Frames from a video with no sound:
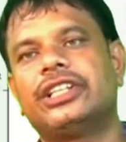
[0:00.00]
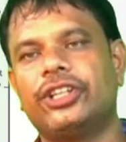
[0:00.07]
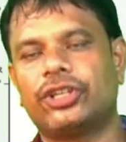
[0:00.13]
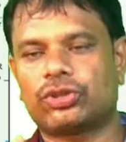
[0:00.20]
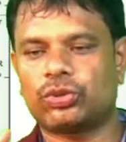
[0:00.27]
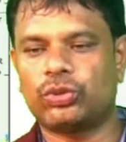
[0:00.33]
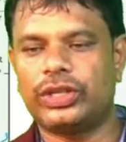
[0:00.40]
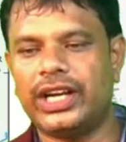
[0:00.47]
Dear
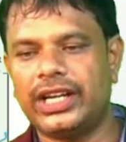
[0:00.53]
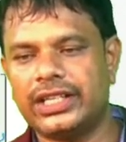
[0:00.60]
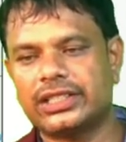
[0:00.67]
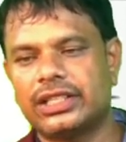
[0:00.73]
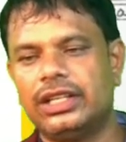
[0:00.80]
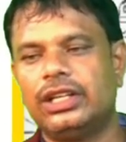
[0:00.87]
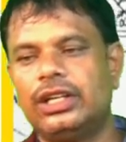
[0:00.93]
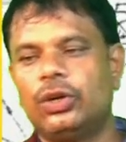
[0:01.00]

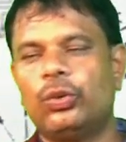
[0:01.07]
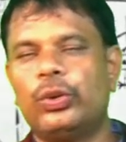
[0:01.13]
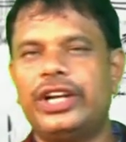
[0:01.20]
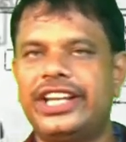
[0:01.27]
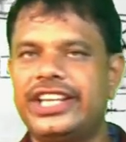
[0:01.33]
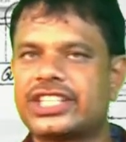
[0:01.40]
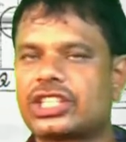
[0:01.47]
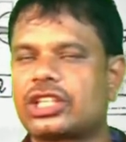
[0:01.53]
students, we
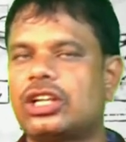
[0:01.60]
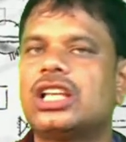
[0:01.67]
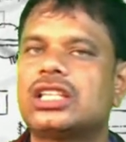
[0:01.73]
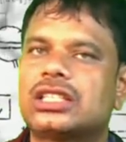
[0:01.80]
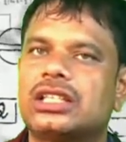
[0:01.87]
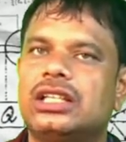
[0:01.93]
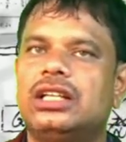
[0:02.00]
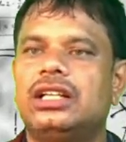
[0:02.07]

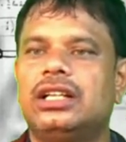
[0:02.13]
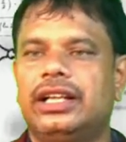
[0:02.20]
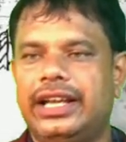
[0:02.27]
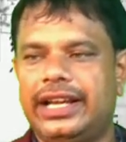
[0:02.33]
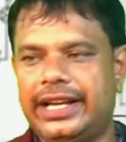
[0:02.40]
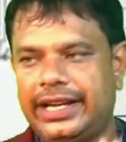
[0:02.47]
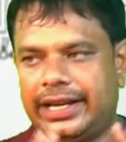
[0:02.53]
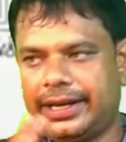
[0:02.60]
discussed
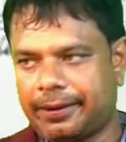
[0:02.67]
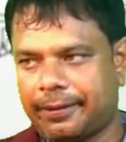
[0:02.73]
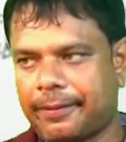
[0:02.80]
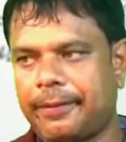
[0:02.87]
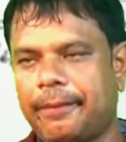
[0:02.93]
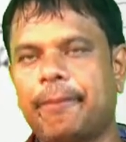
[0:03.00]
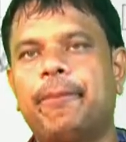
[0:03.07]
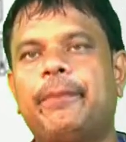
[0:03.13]
a
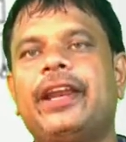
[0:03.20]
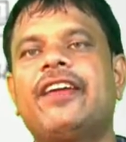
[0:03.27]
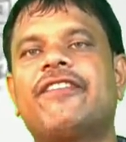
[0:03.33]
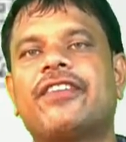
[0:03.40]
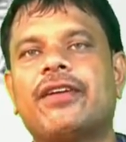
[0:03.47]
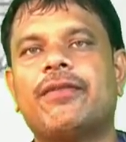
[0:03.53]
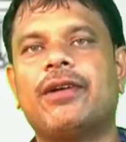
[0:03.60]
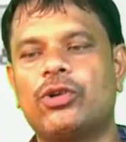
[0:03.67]

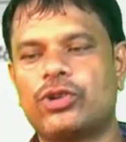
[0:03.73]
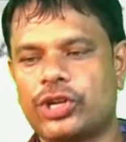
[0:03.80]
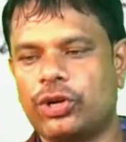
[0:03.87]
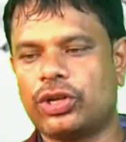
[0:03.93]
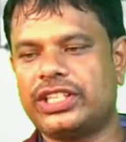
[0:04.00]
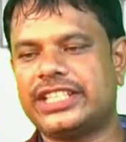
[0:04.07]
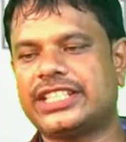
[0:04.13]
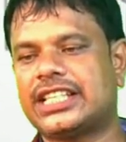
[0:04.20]
brief about
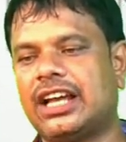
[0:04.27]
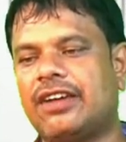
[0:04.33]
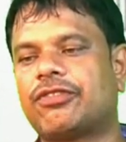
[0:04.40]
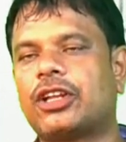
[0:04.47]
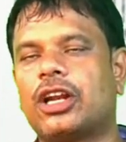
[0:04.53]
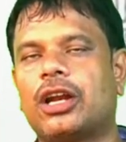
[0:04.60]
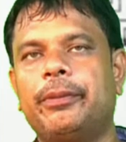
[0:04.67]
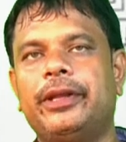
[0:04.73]
this
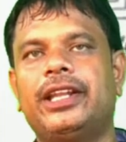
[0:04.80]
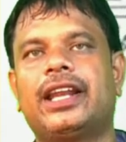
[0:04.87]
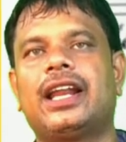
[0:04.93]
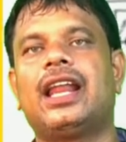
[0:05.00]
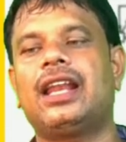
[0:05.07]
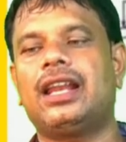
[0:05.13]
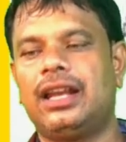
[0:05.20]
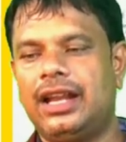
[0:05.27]
chapter,
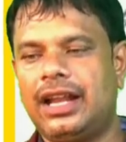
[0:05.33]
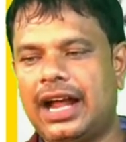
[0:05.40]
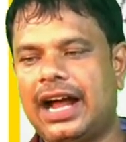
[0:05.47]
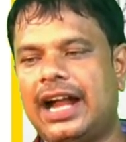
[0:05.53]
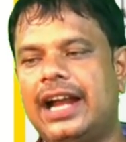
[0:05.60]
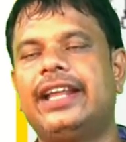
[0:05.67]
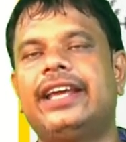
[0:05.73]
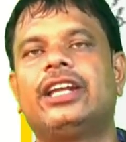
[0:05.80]
mineral
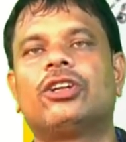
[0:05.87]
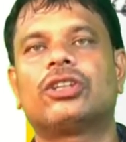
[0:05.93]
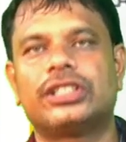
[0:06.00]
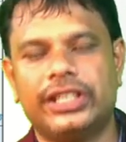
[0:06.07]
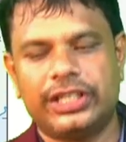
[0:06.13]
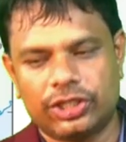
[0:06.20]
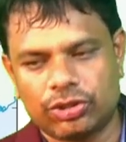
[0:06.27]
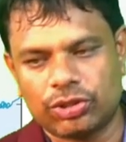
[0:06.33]
and
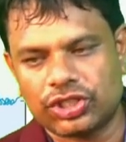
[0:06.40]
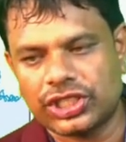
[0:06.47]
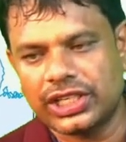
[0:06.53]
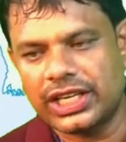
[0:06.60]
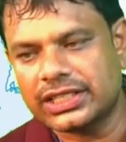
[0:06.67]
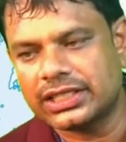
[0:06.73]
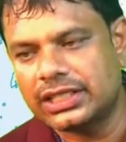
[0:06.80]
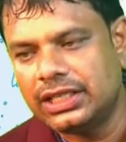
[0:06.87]
energy
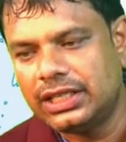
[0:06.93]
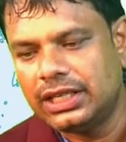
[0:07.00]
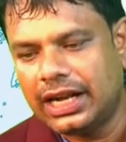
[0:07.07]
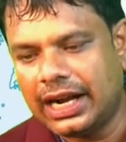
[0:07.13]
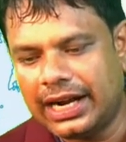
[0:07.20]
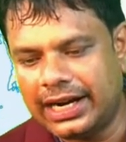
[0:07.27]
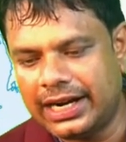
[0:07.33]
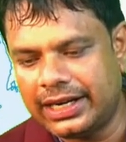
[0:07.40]
resources,
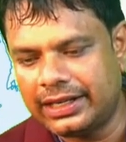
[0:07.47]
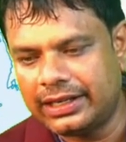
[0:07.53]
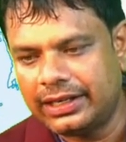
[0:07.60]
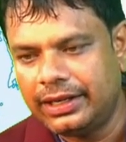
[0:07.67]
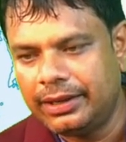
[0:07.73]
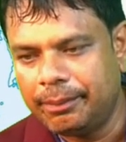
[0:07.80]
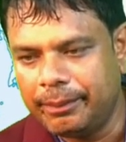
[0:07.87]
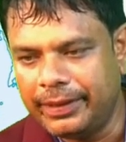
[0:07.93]
and
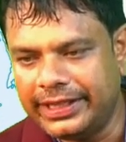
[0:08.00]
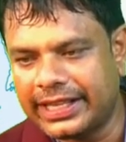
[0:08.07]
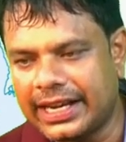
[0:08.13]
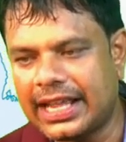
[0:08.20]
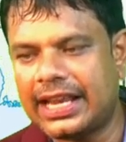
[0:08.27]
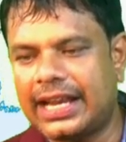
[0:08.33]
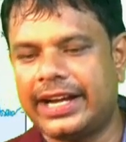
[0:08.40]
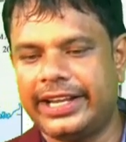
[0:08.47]

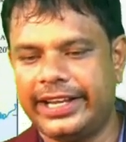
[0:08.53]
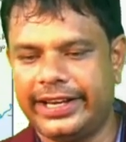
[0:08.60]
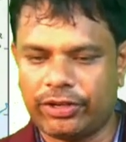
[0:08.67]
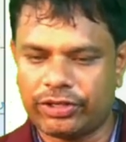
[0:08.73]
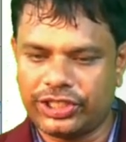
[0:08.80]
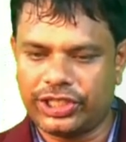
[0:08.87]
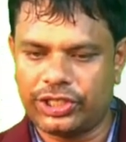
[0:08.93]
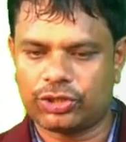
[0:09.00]
mineral and
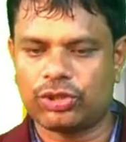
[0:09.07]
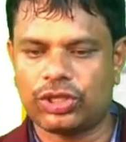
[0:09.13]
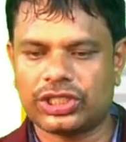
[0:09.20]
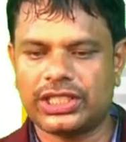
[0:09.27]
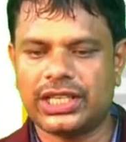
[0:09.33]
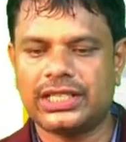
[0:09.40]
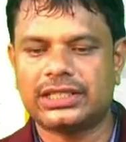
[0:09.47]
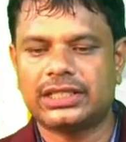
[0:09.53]
energy
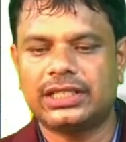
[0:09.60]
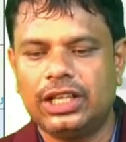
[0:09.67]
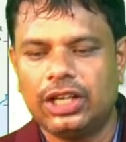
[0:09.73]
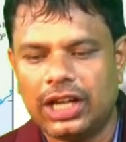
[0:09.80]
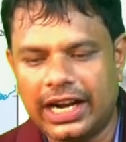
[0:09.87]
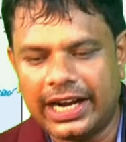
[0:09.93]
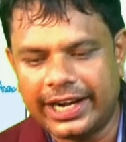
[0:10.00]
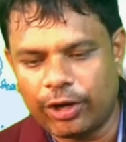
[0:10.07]
resources
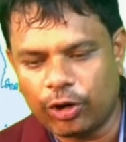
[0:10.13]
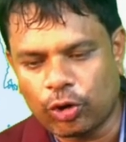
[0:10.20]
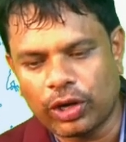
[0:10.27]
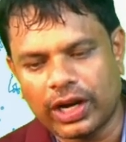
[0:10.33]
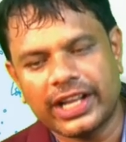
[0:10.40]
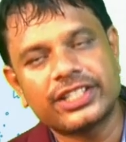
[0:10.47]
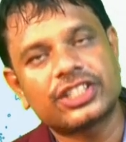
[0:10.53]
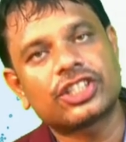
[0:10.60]
and
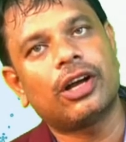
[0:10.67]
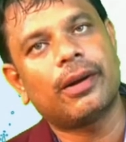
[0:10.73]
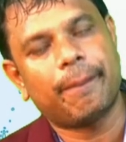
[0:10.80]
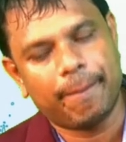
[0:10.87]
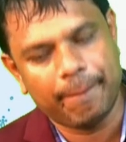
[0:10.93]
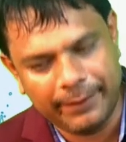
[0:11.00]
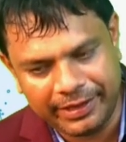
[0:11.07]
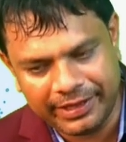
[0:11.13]
occurrence of
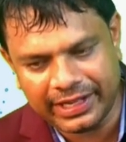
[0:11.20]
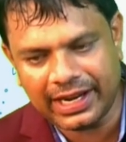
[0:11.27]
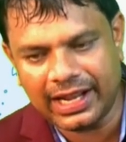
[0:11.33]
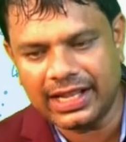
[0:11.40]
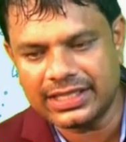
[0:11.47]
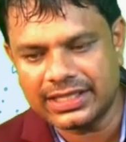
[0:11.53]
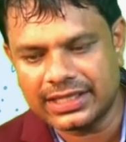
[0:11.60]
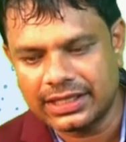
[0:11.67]

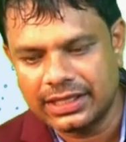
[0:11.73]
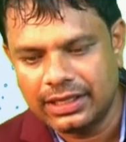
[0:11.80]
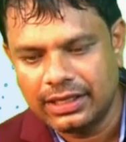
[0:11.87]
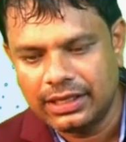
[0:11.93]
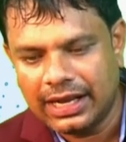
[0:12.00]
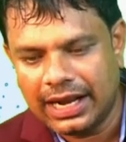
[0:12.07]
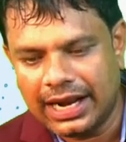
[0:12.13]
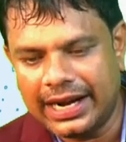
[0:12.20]
minerals
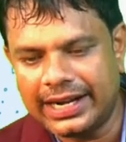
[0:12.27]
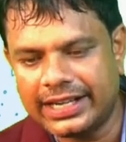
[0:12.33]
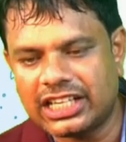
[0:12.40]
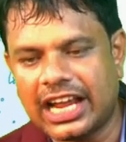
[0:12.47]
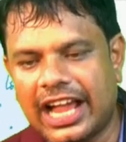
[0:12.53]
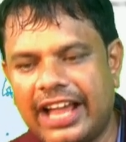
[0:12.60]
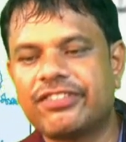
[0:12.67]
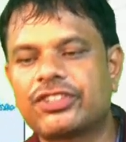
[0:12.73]
and
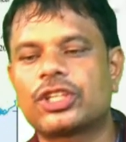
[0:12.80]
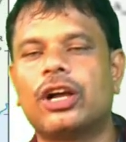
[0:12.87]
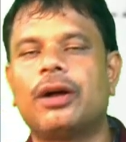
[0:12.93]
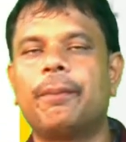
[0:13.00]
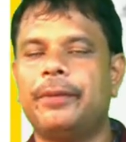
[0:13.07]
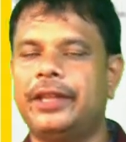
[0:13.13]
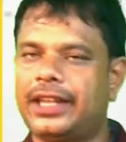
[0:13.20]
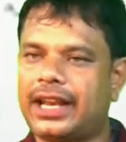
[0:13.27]
types
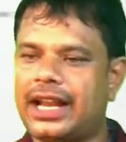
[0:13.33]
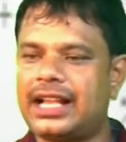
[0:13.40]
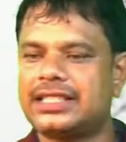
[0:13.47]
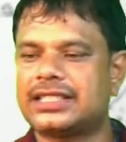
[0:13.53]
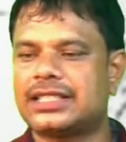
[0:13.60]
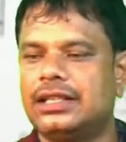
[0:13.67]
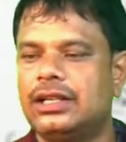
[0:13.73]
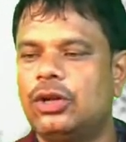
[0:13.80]
of
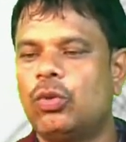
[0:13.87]
minerals.